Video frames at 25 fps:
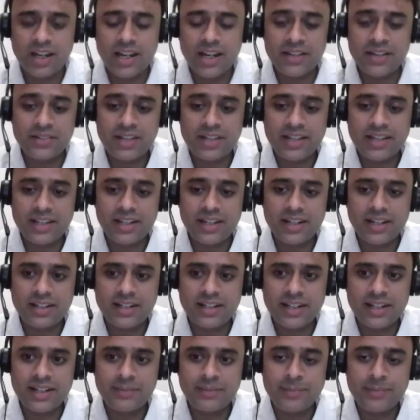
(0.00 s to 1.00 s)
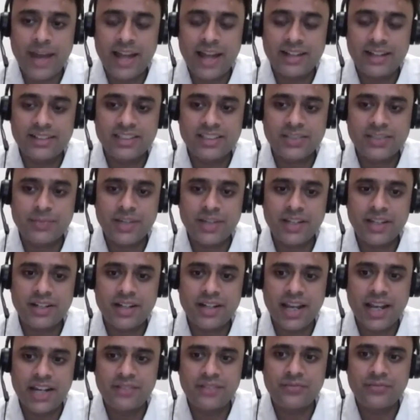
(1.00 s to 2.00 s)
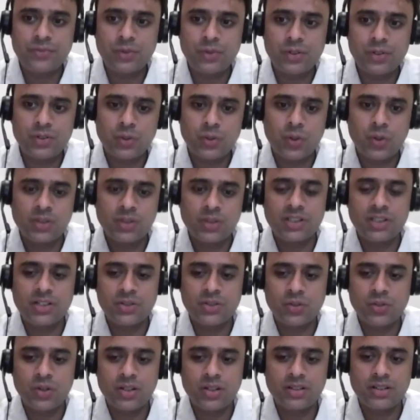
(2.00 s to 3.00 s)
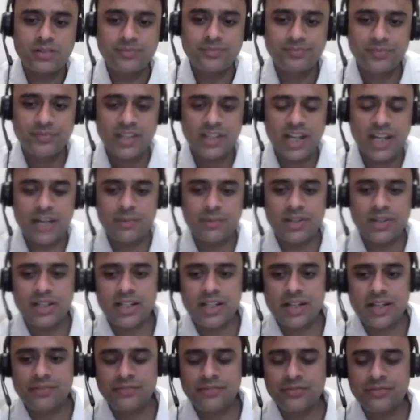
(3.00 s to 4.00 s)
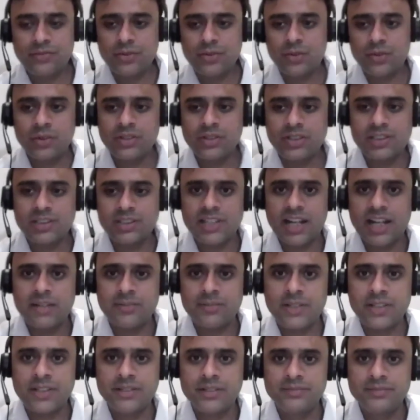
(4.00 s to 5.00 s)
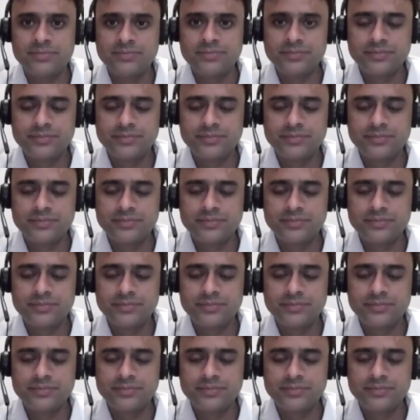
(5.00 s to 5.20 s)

I balanced my right foot on that rock and my left foot on the sandbed,